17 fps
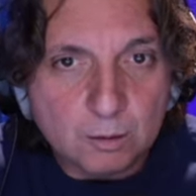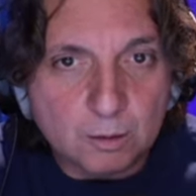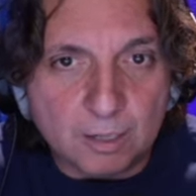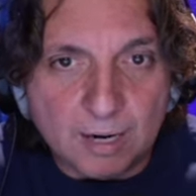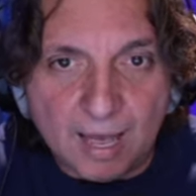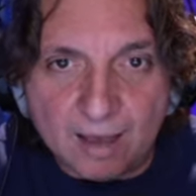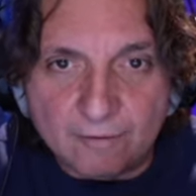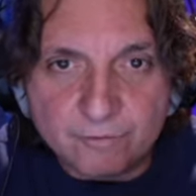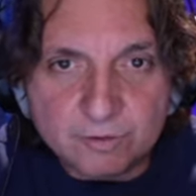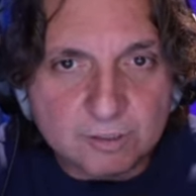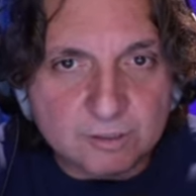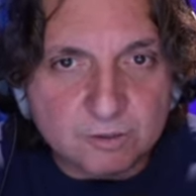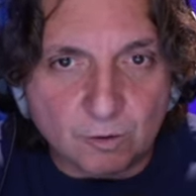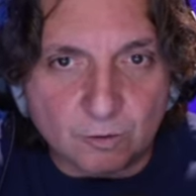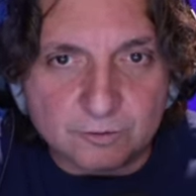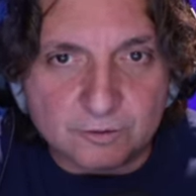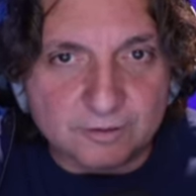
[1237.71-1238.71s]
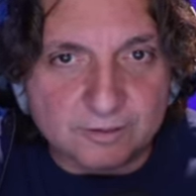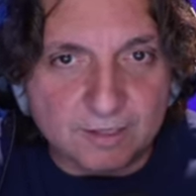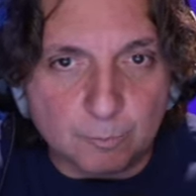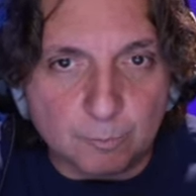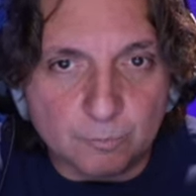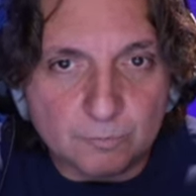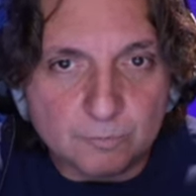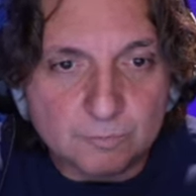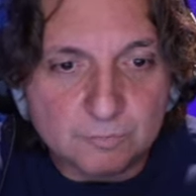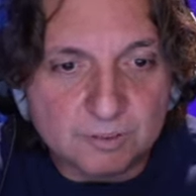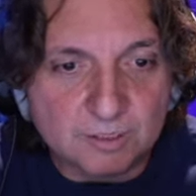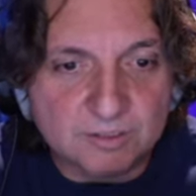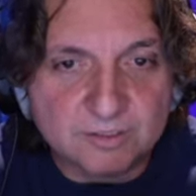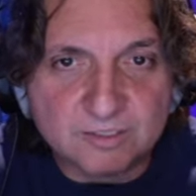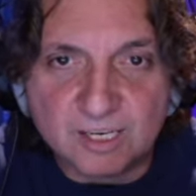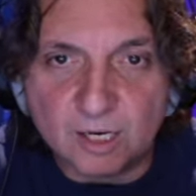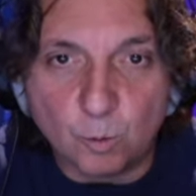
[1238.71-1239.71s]
that haven't insulted them,
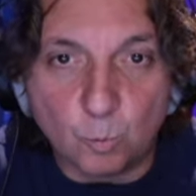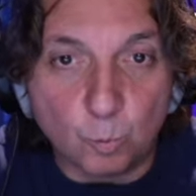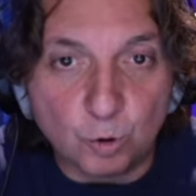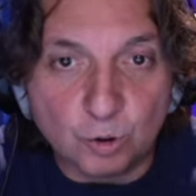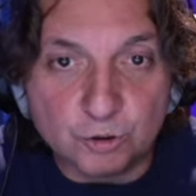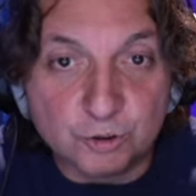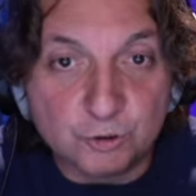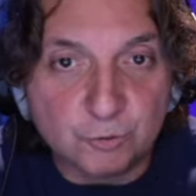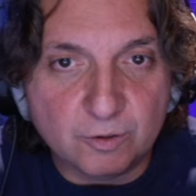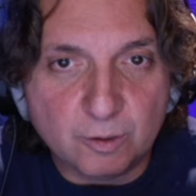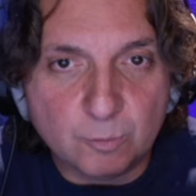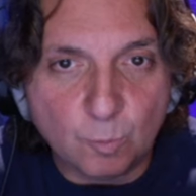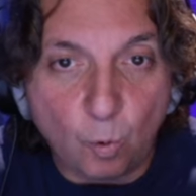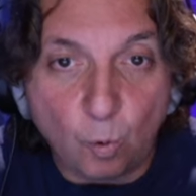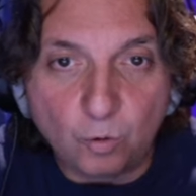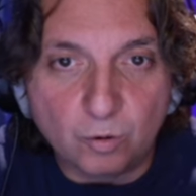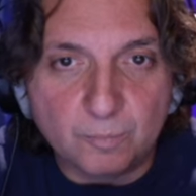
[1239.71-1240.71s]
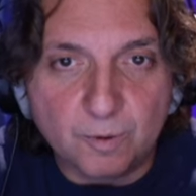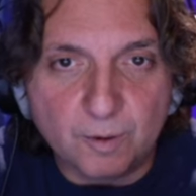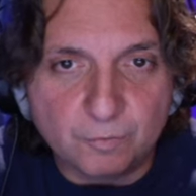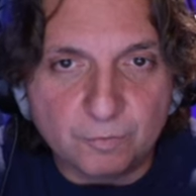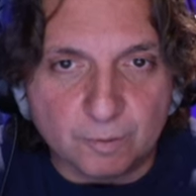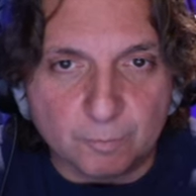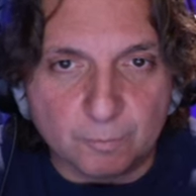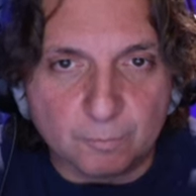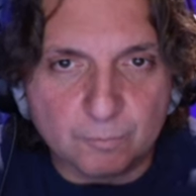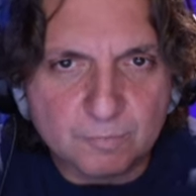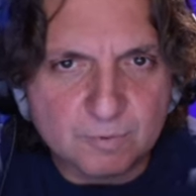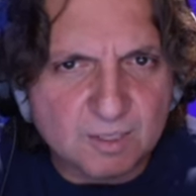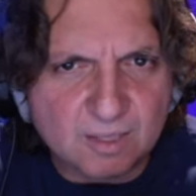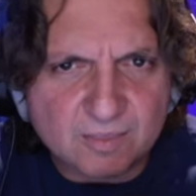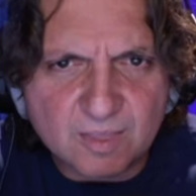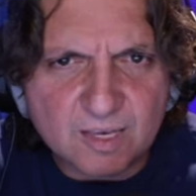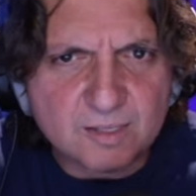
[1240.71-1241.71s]
didn't say a word to them or about them,
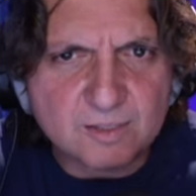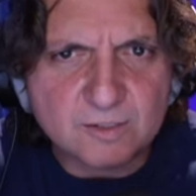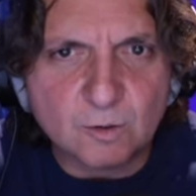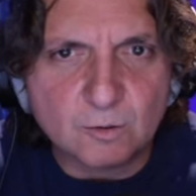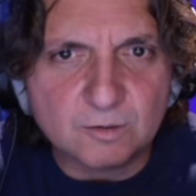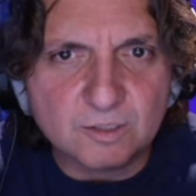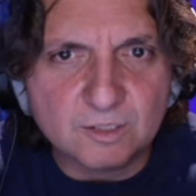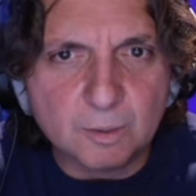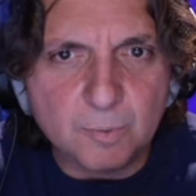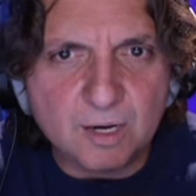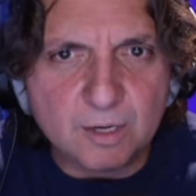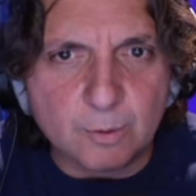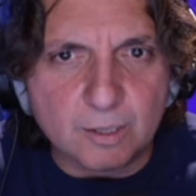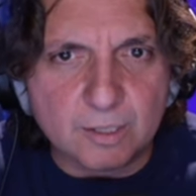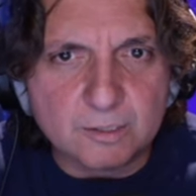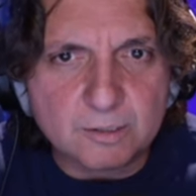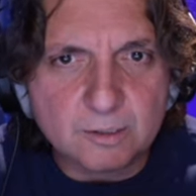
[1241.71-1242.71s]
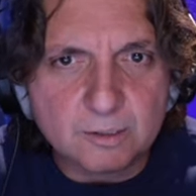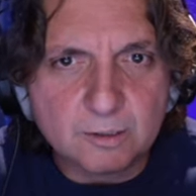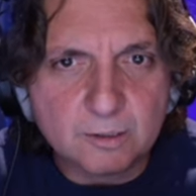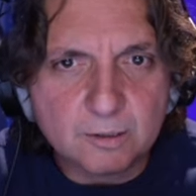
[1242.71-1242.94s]
yet they insulted them anyways.